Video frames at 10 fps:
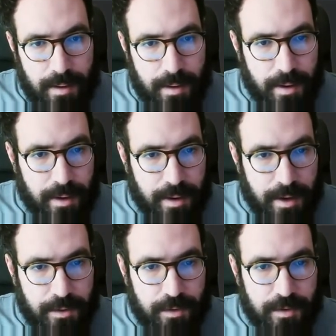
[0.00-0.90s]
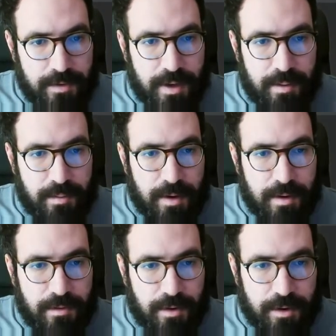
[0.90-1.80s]
I can do the same
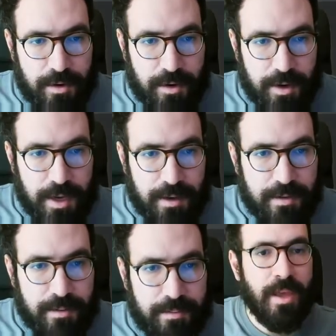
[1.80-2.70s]
for the docx.